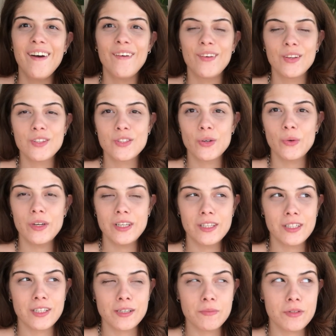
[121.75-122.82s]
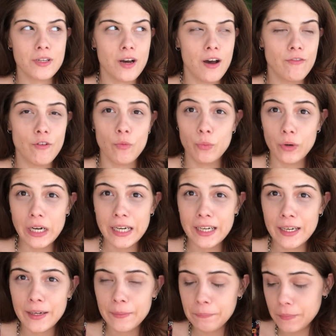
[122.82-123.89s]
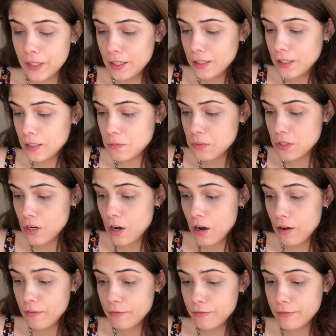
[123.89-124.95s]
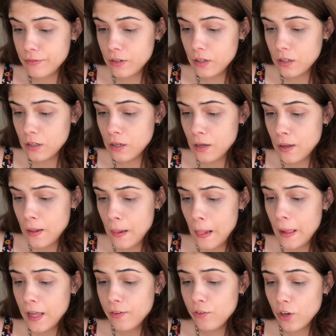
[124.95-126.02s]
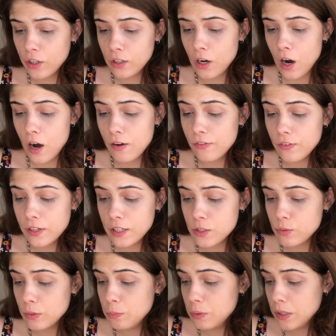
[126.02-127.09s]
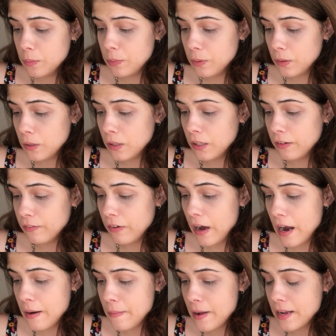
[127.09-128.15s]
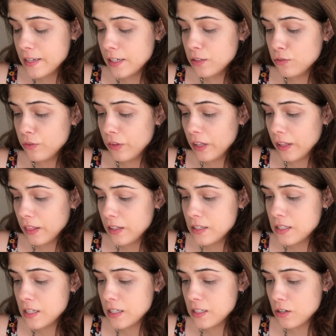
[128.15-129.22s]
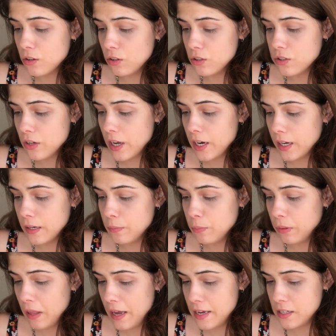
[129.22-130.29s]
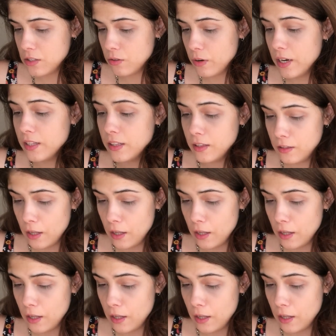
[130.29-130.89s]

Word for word: Also in terms of work, in terms of if you had conflicts with people, environment, I do feel like these things are also getting in place, all right?